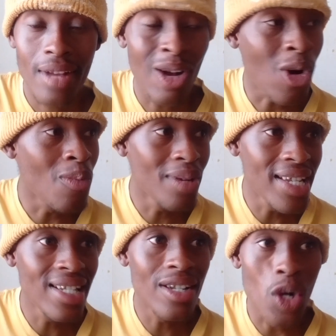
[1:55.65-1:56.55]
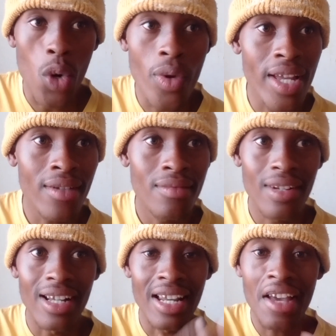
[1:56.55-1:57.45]
are completely going
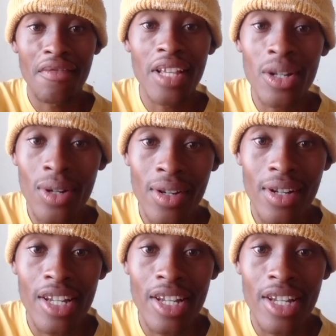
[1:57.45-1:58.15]
left in your,